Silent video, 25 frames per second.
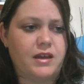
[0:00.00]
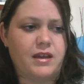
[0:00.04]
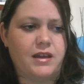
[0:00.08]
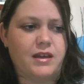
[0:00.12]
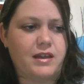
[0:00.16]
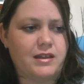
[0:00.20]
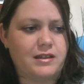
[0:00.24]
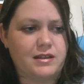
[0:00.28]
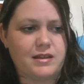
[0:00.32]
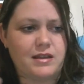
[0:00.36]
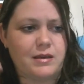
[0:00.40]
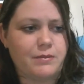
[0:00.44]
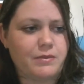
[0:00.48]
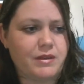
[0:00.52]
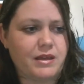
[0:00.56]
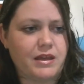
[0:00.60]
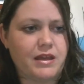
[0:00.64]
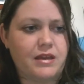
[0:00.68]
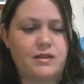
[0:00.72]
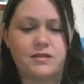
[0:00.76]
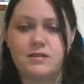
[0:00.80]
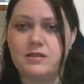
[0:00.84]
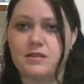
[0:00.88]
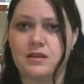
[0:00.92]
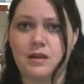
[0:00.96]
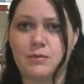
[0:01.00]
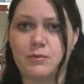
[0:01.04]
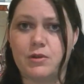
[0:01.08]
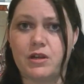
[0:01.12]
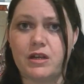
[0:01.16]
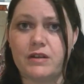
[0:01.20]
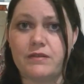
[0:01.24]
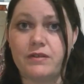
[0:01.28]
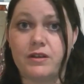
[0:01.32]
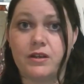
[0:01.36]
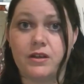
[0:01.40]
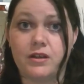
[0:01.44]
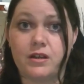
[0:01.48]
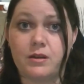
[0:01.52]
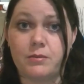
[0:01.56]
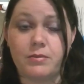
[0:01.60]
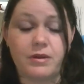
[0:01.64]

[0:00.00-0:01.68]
and something else that I'm not even going to